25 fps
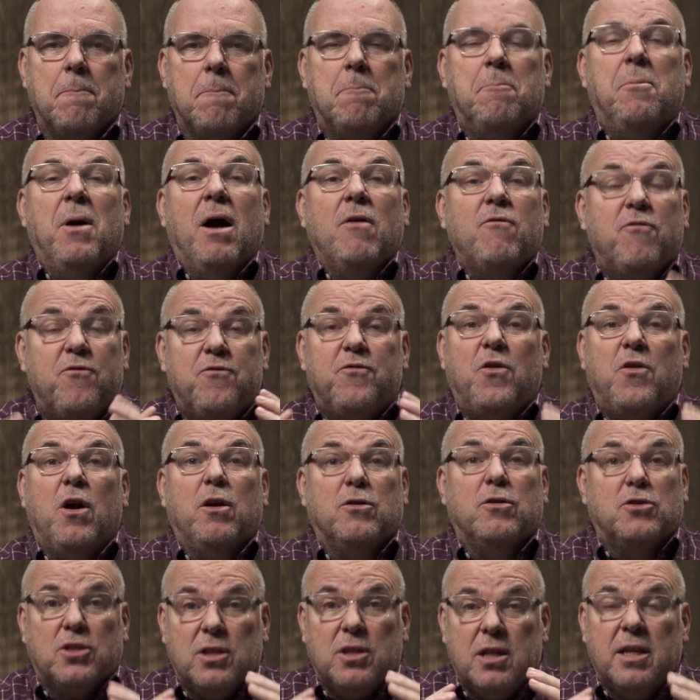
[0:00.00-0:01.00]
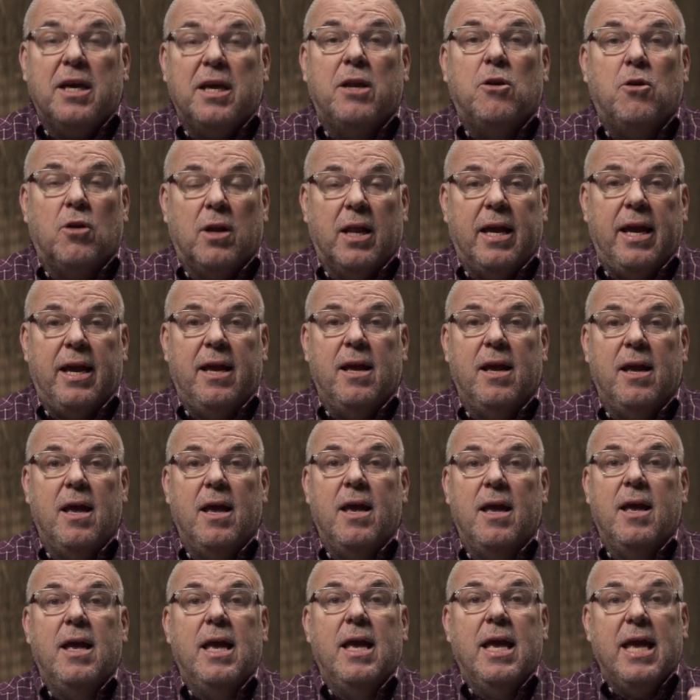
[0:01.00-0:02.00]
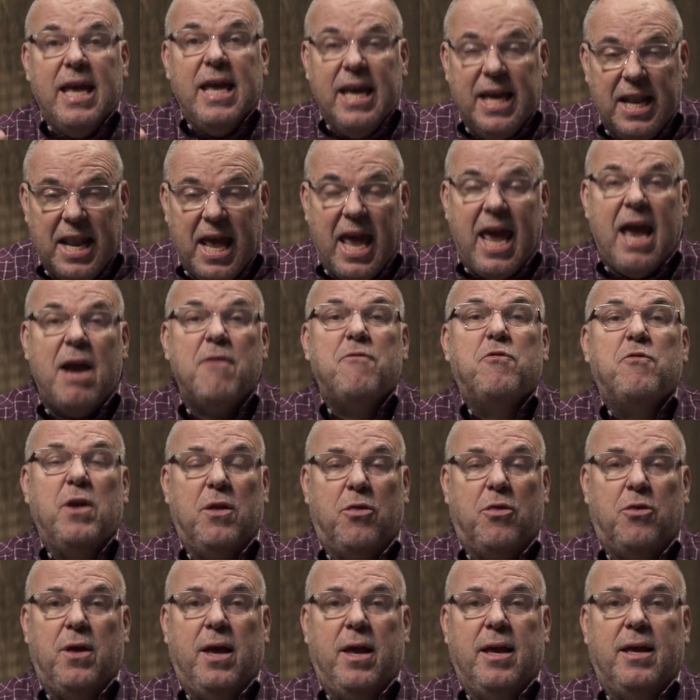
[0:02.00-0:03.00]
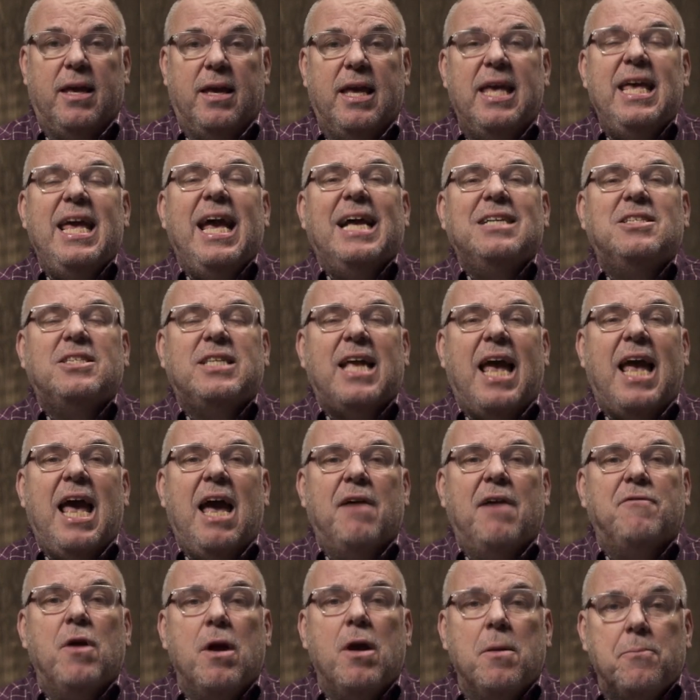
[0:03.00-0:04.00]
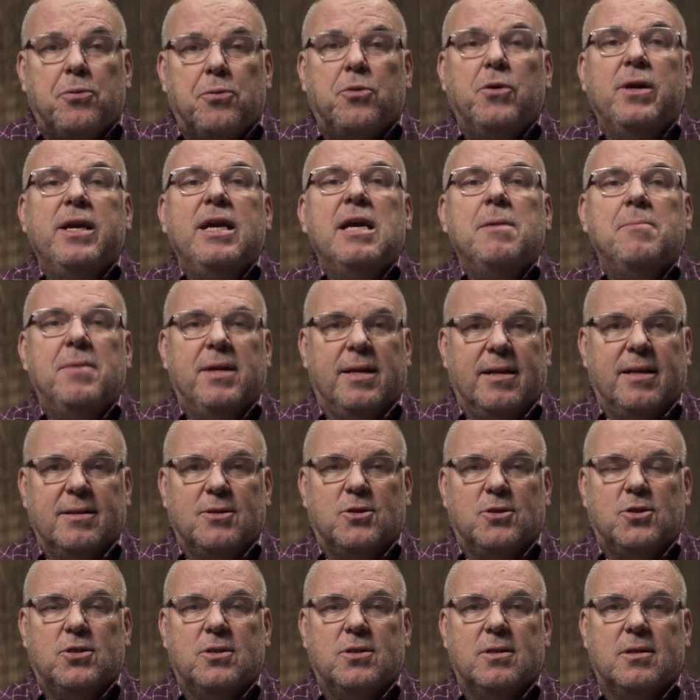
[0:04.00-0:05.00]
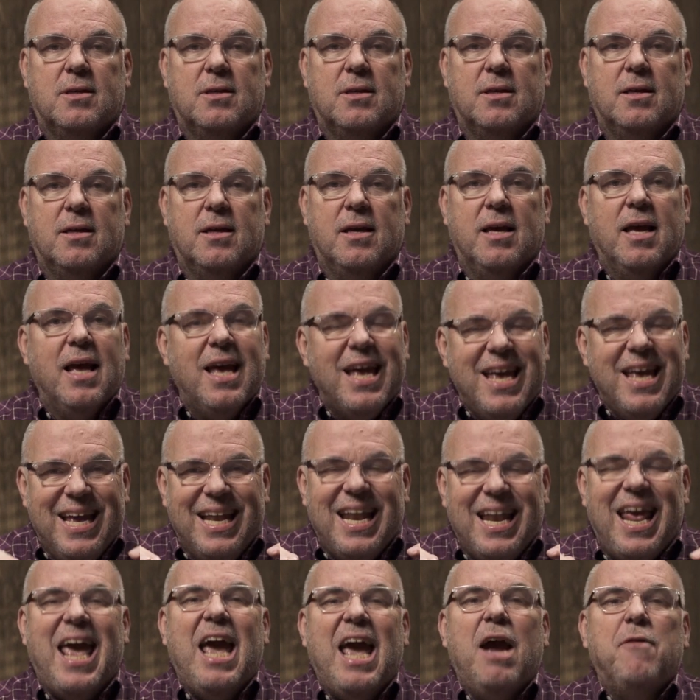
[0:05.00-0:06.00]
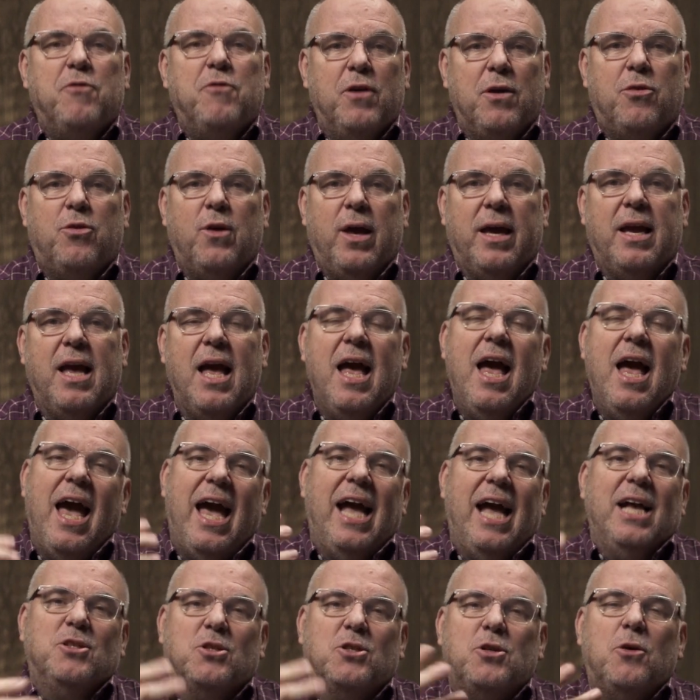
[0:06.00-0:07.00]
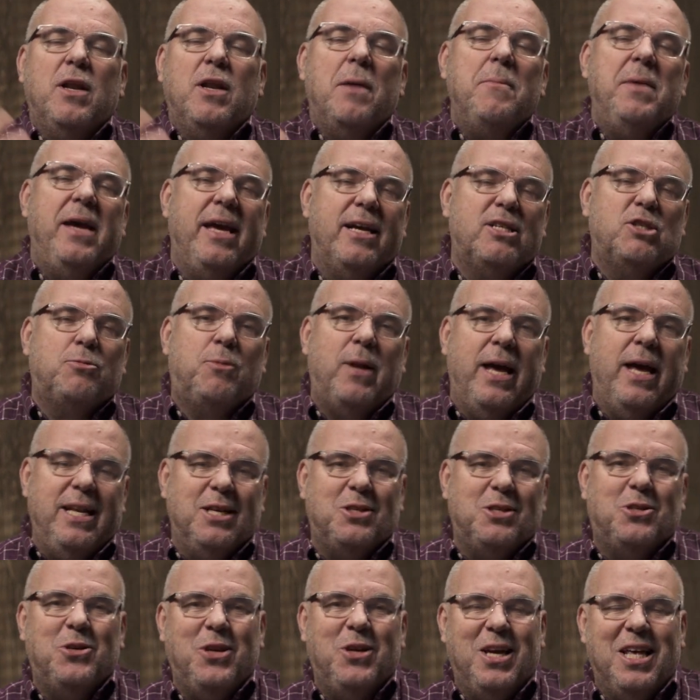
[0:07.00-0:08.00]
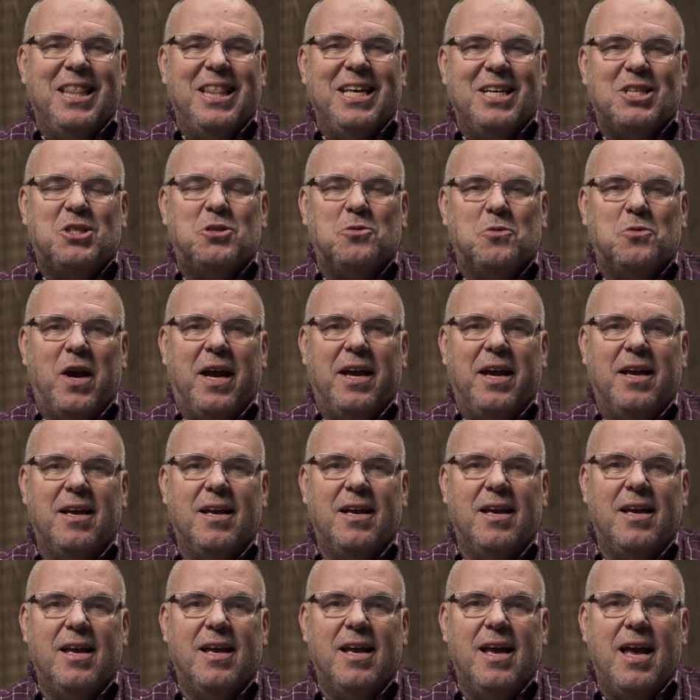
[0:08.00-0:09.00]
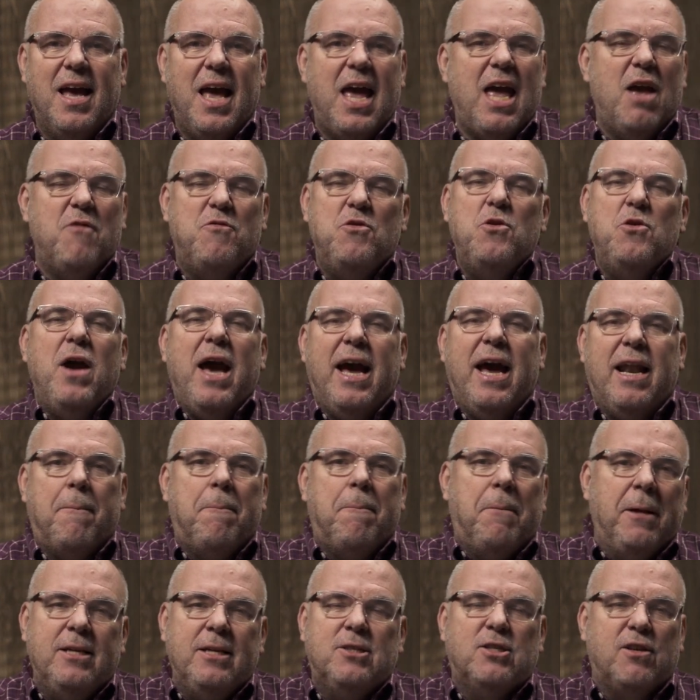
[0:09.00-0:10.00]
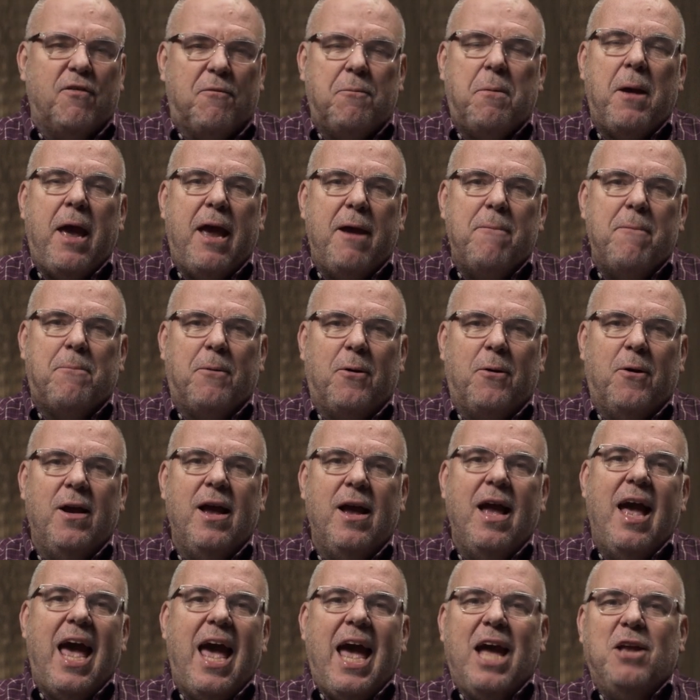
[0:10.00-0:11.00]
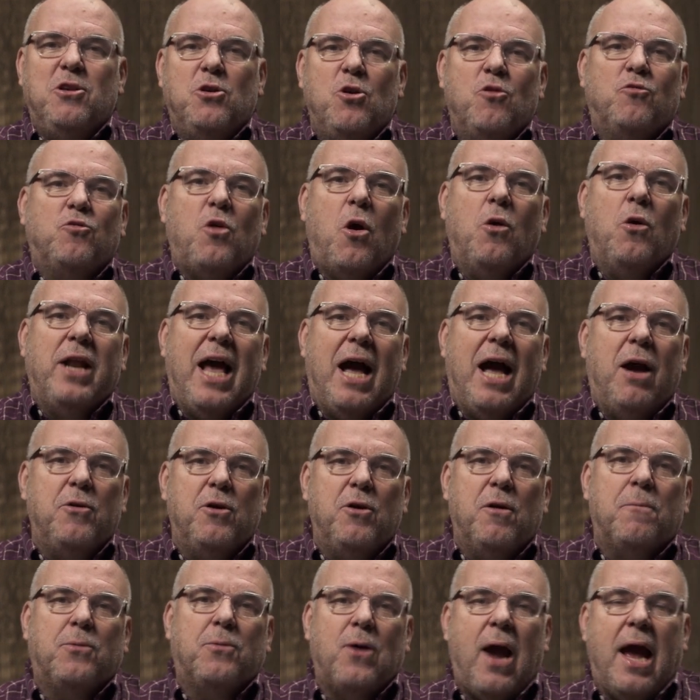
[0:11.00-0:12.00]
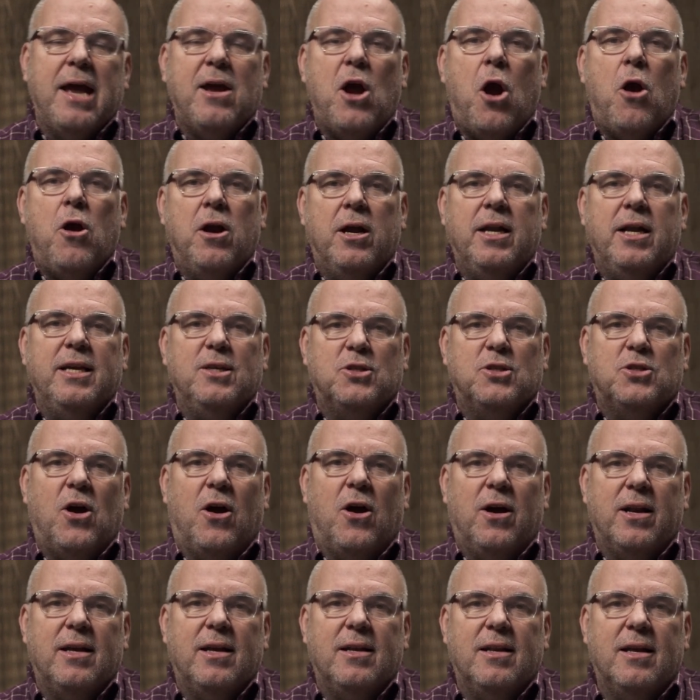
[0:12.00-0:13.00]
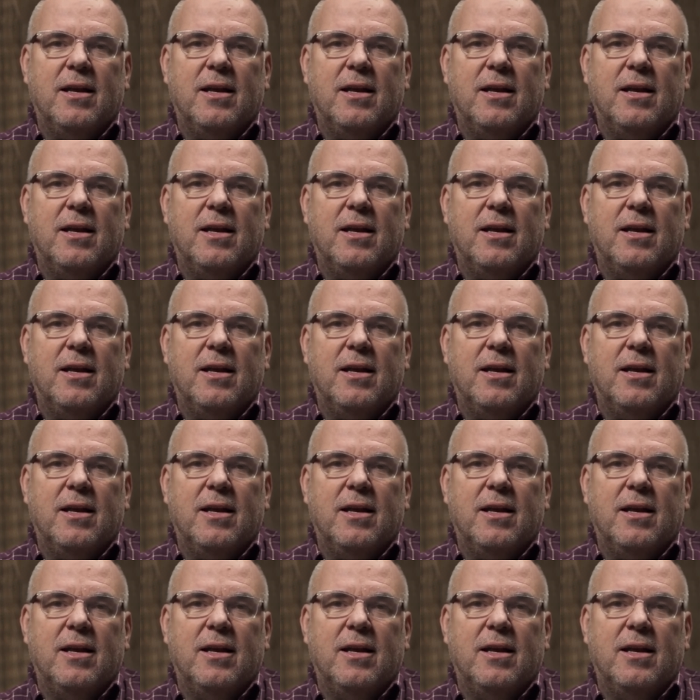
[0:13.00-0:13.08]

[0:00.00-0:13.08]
but first literally in everything. He has to have preeminence in everything. And so let me explain it to you this way. If you had a piece of paper and you wrote out your priorities on it,